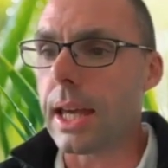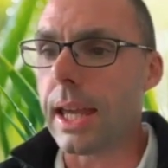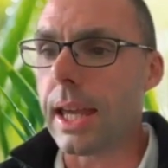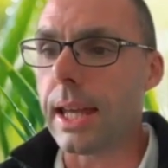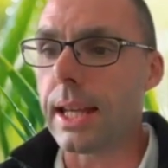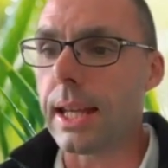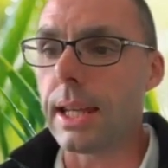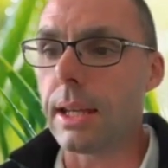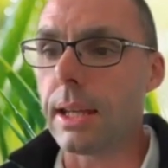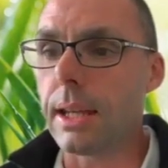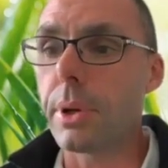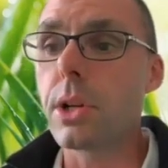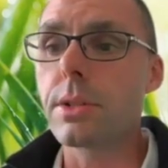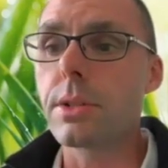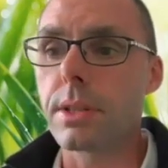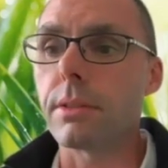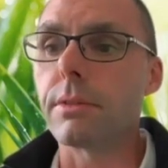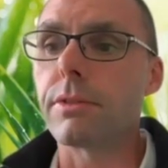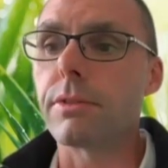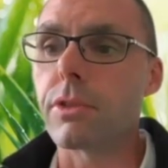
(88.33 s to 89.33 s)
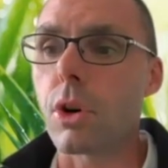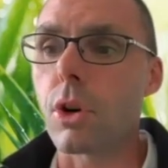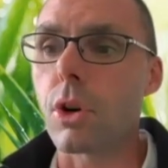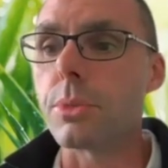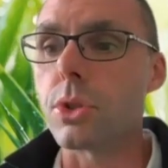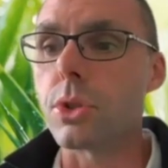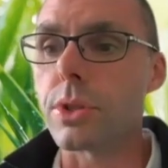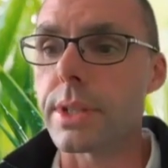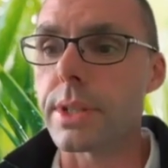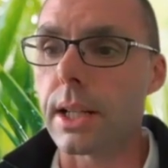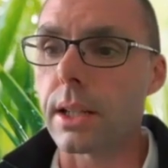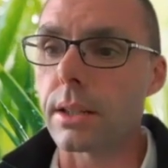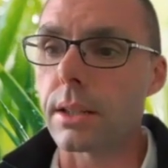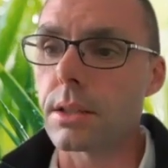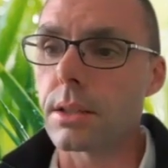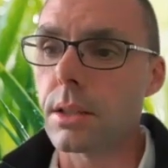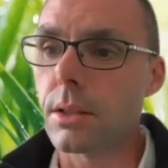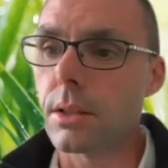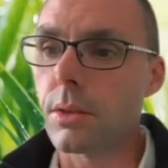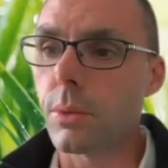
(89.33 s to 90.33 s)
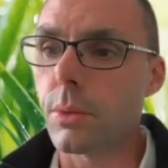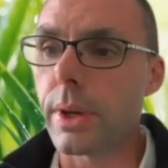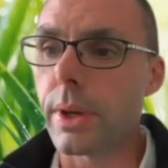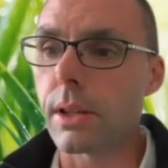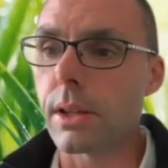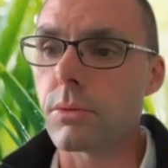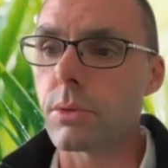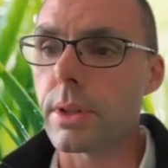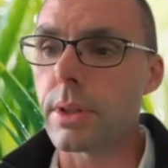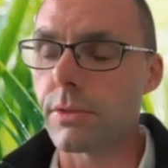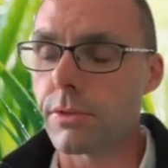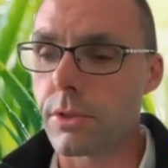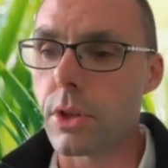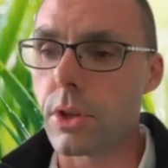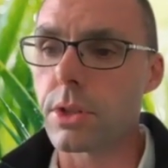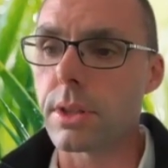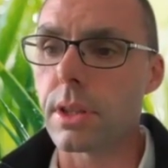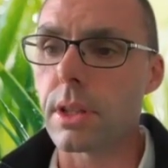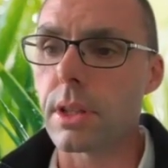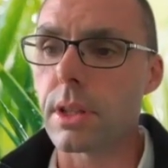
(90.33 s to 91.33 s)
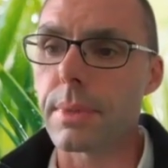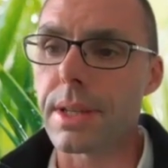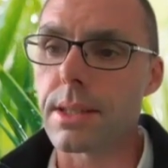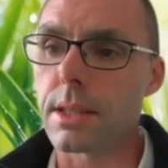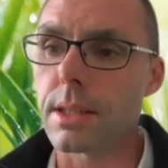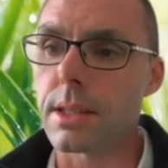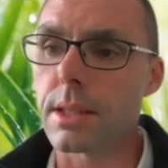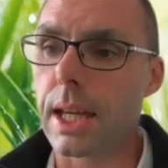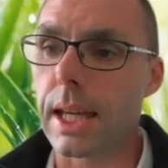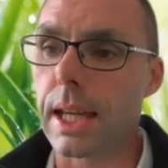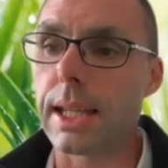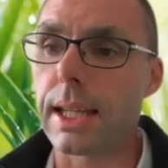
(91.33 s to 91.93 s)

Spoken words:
any person from New Zealand. We can refer to them as a